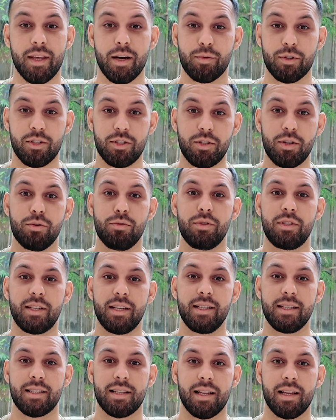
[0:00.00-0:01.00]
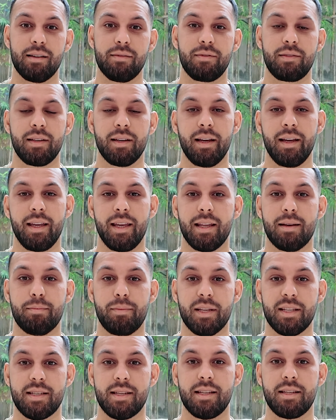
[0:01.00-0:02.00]
There were 2 seats left in
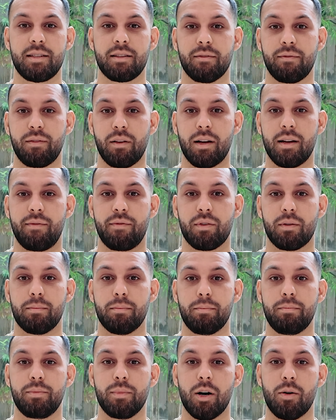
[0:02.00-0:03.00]
business to fly from